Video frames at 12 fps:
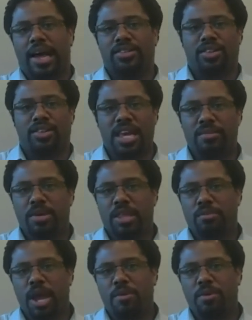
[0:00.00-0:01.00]
as a theme at
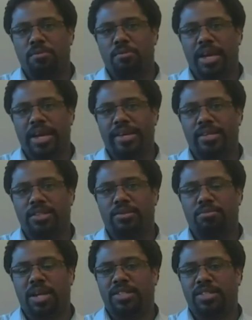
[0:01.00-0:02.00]
the moment plays
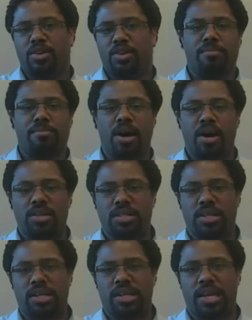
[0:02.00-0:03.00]
plays a great
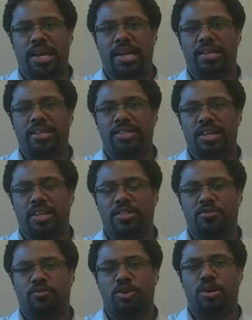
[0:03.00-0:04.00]
part in, in
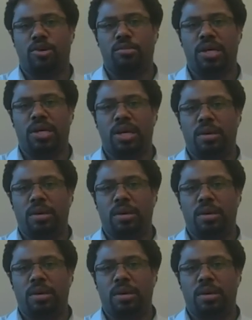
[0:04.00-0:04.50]
analytics from